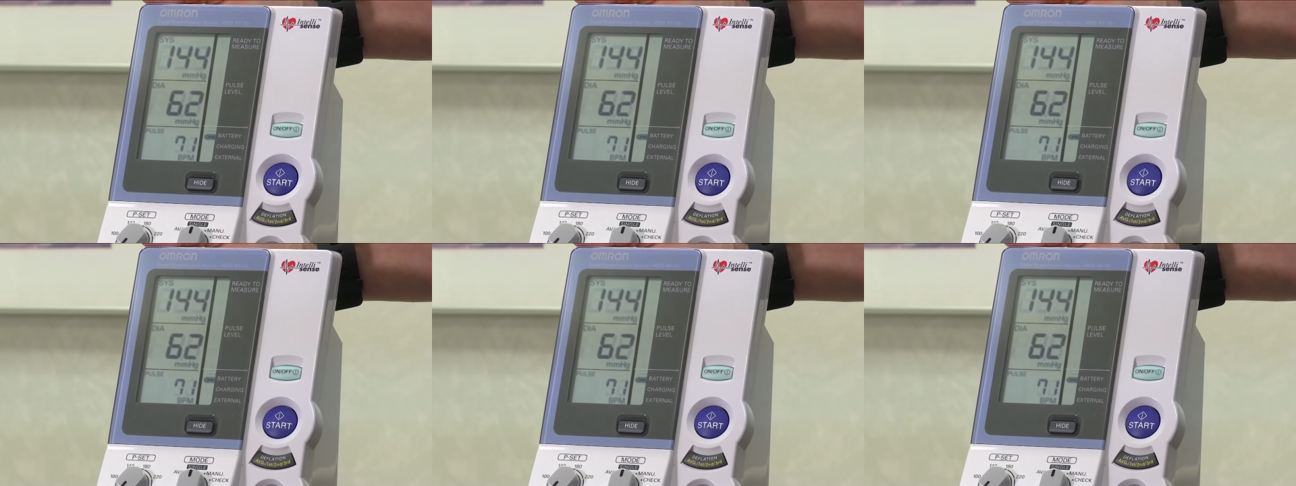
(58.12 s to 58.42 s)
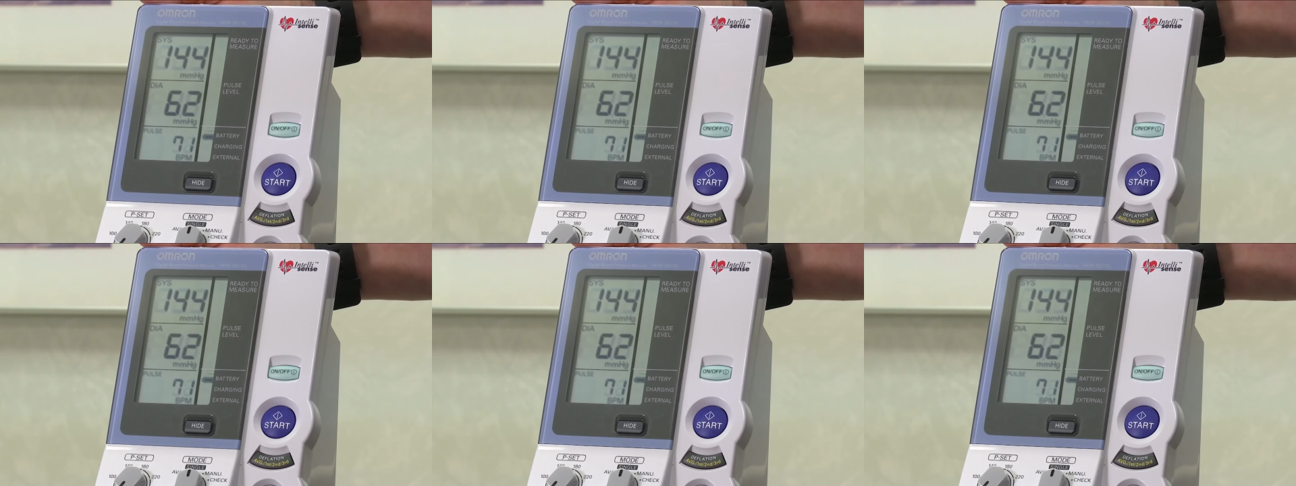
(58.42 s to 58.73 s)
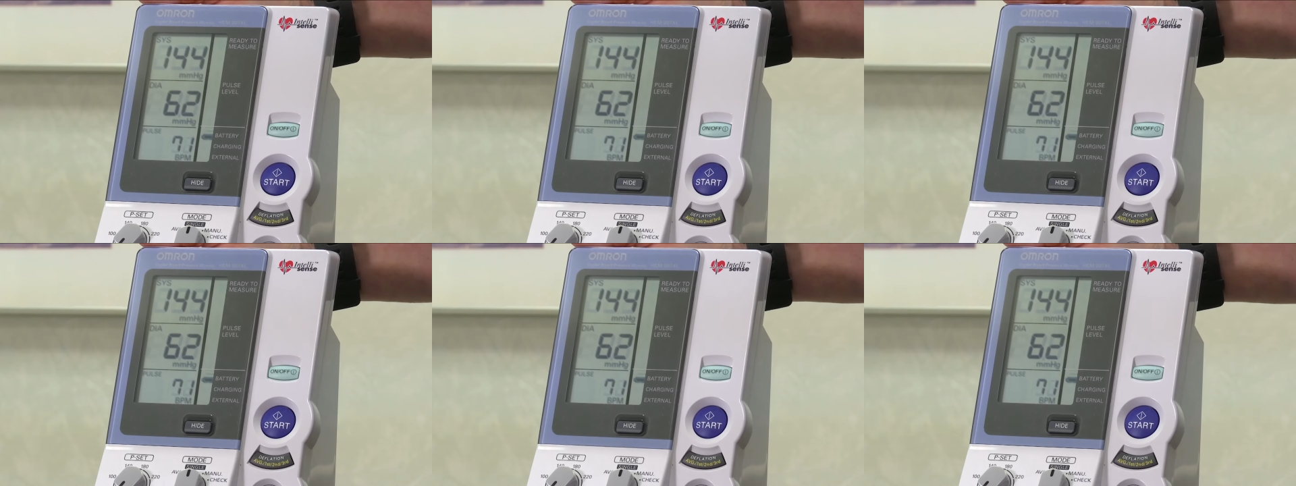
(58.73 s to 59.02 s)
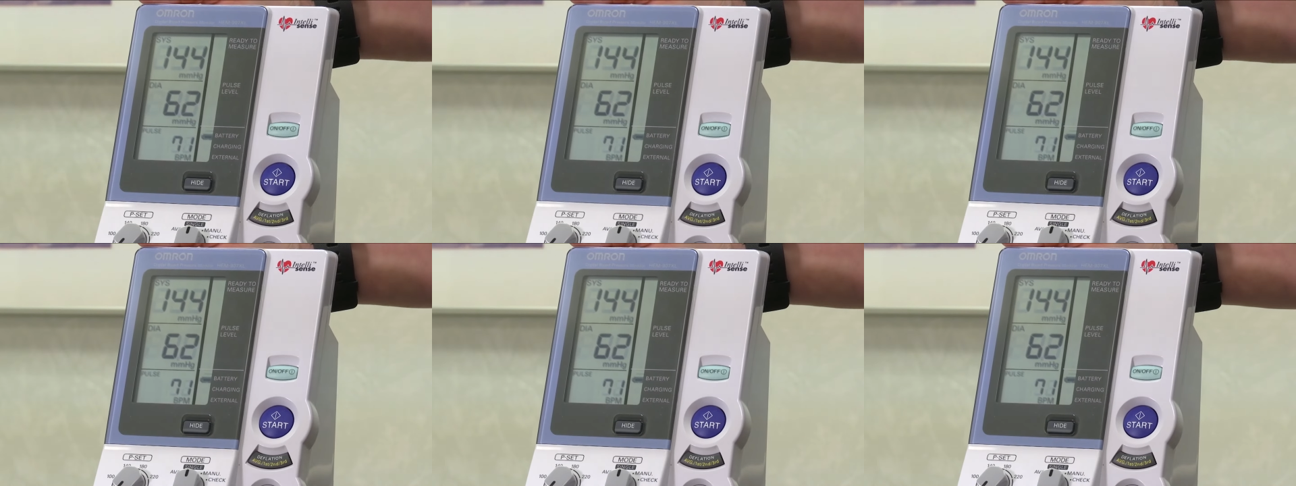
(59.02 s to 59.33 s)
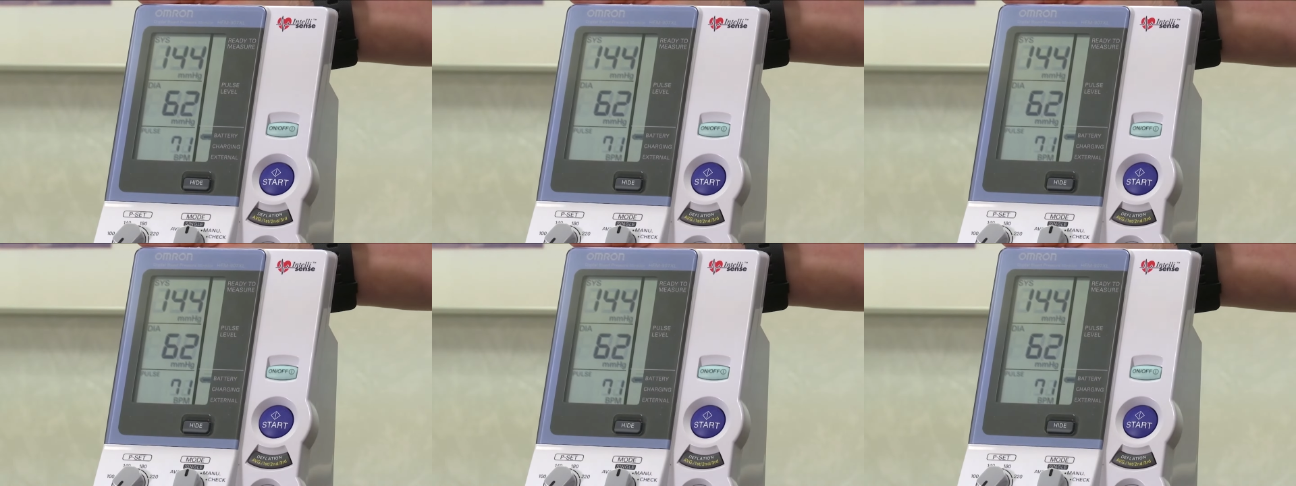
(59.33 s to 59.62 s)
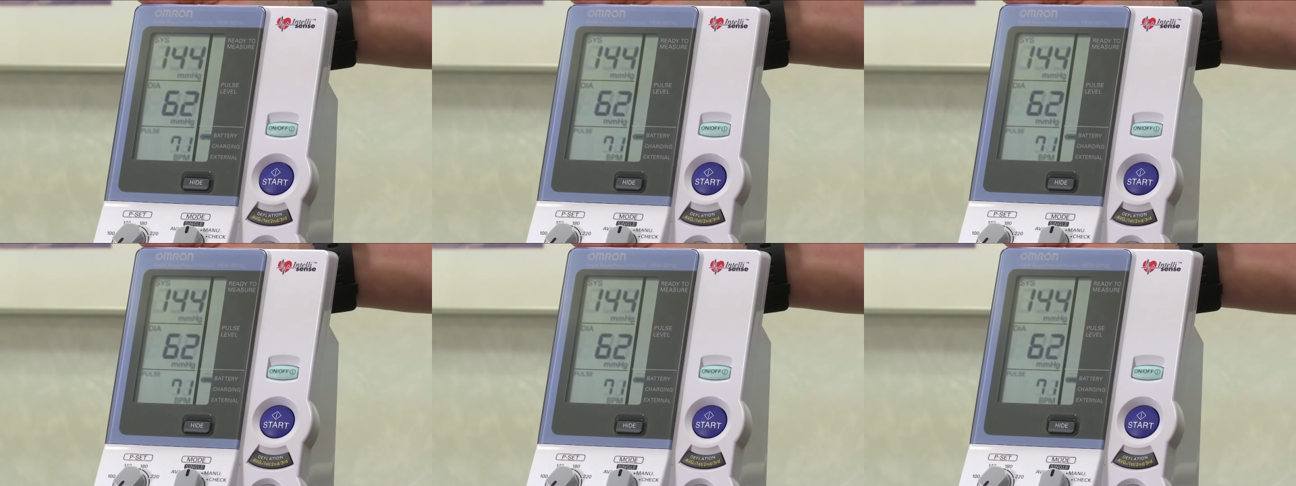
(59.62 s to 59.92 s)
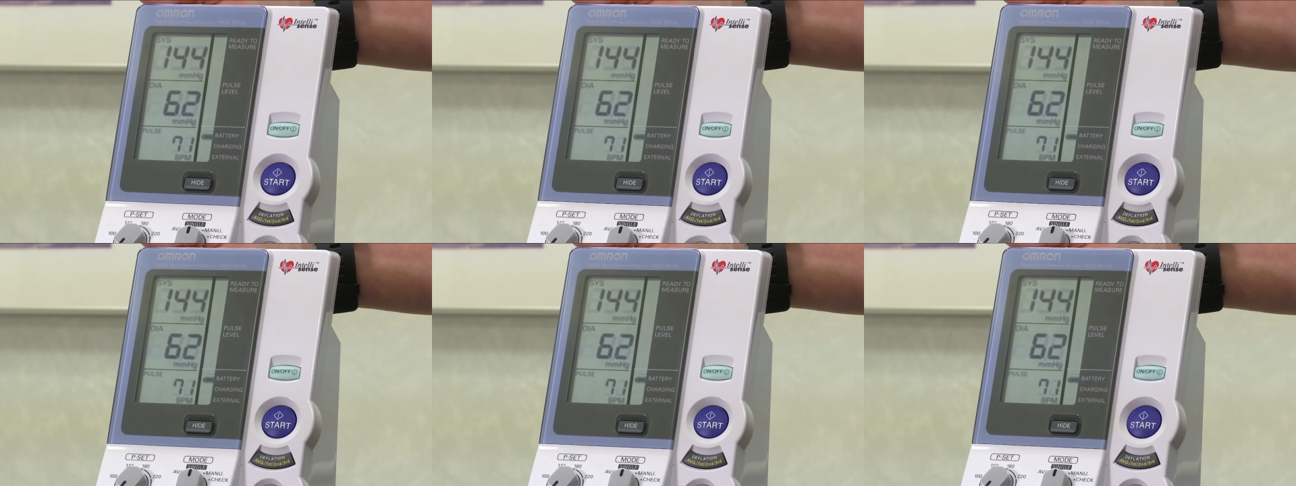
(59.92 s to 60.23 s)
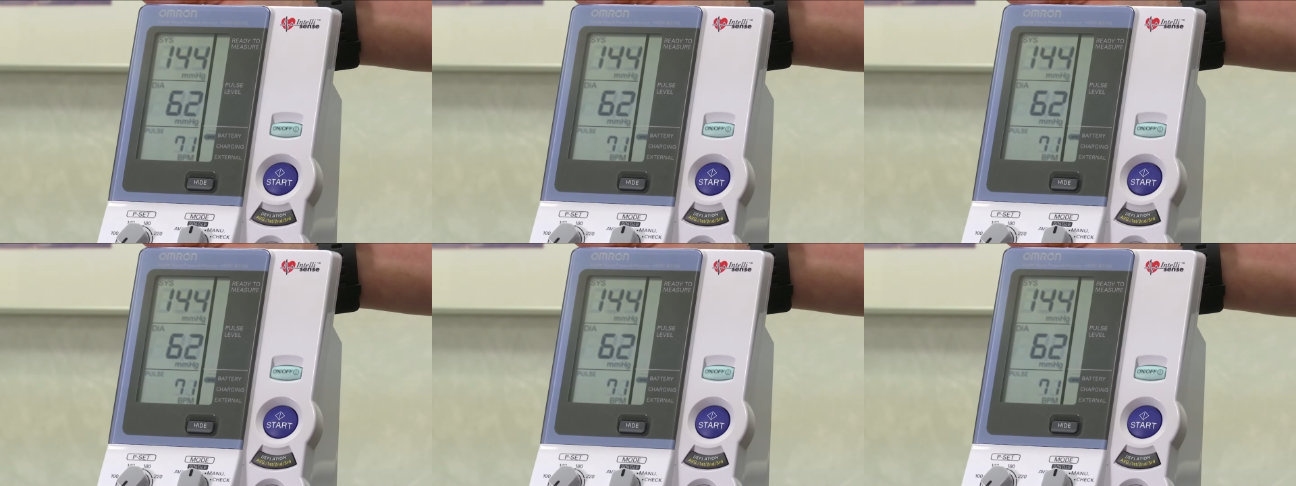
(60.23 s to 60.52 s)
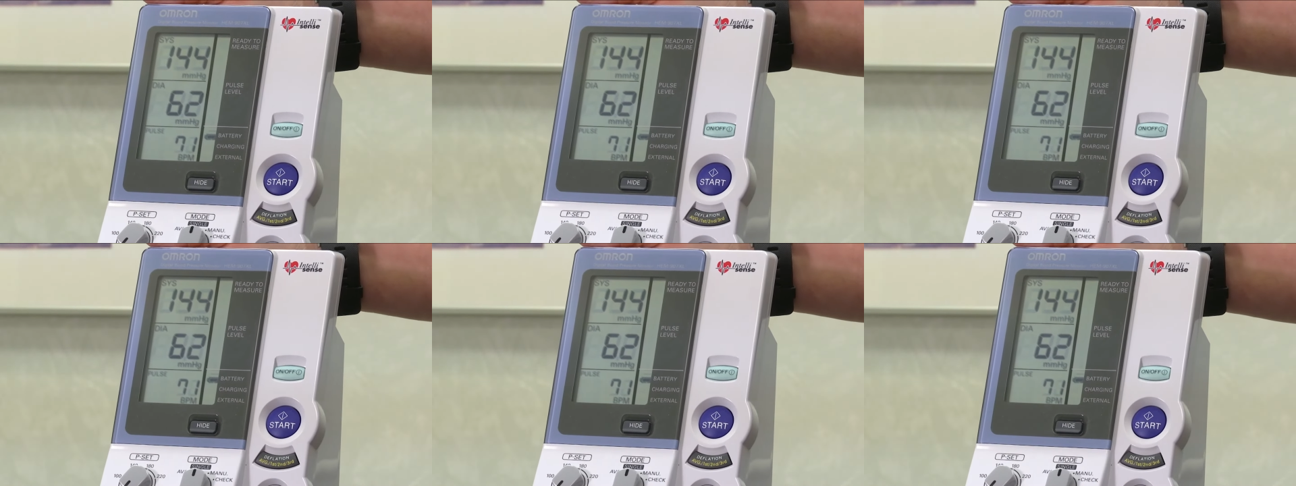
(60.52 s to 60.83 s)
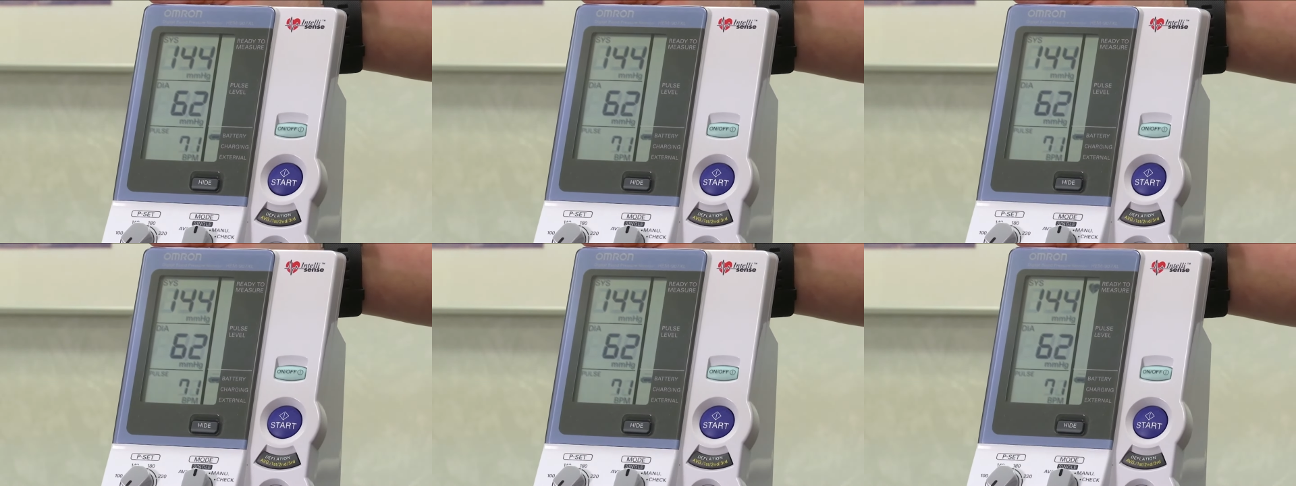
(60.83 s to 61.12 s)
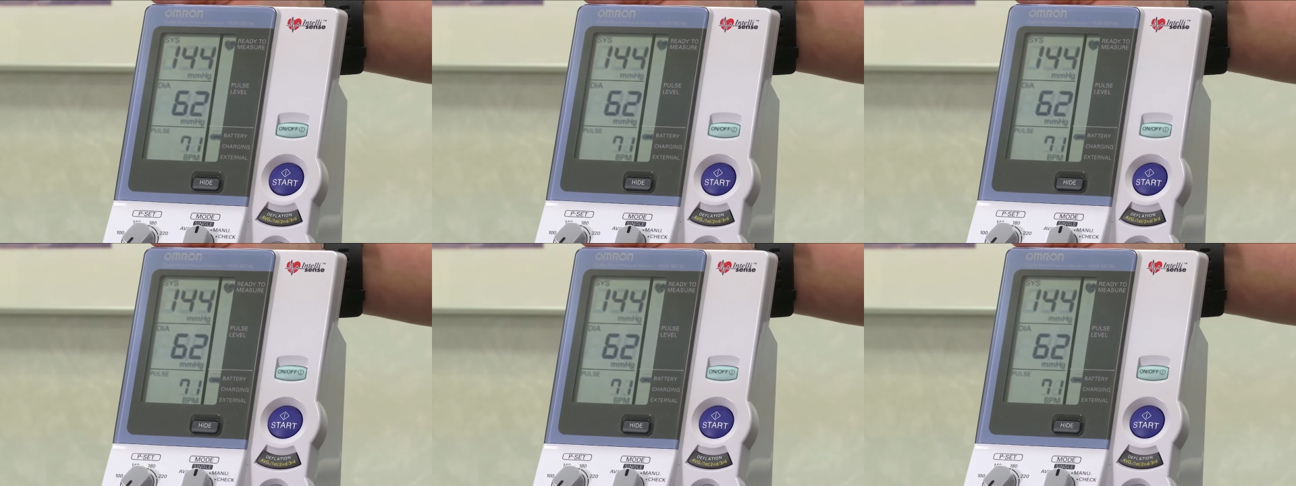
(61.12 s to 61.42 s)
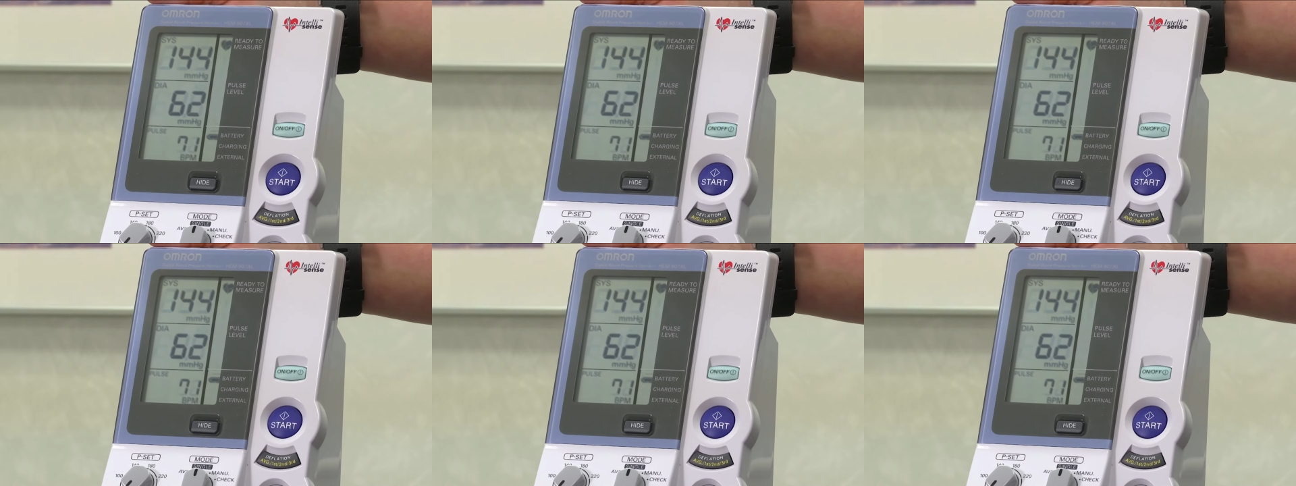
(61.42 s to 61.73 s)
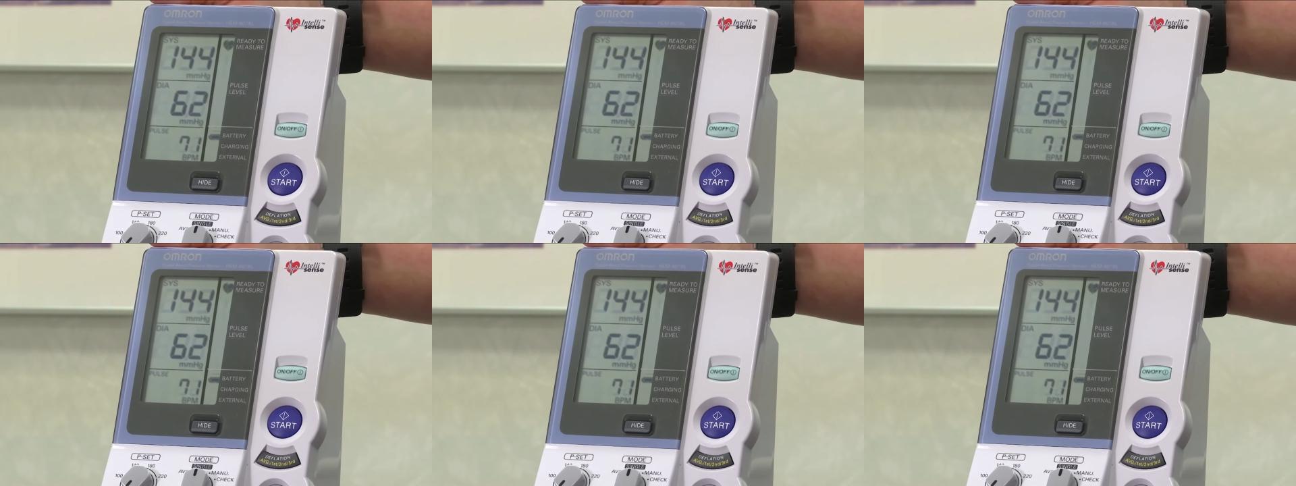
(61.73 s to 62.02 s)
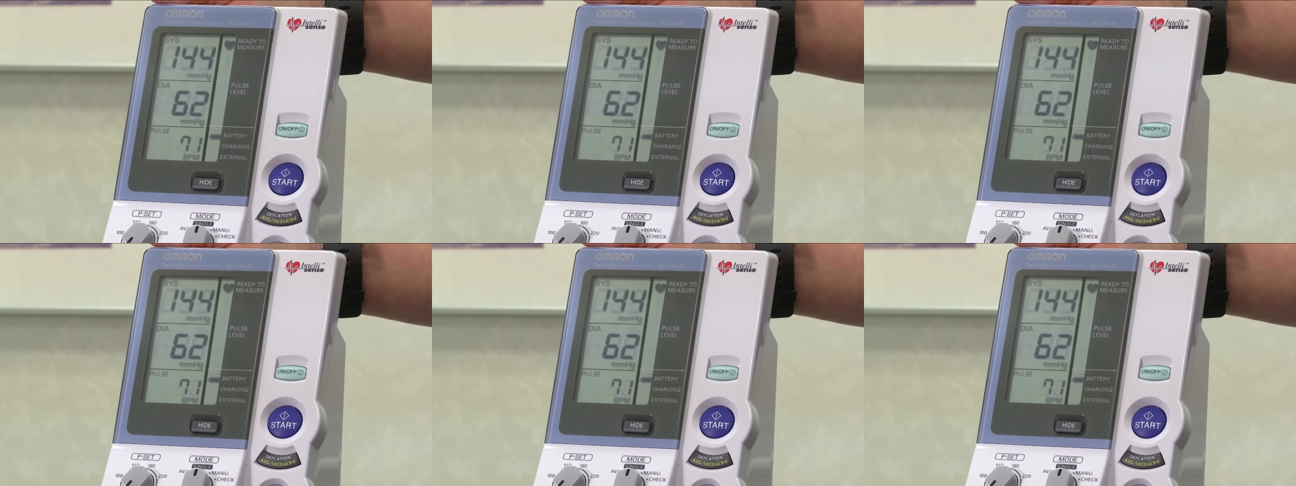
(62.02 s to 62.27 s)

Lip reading: Nobody's mouth can be seen.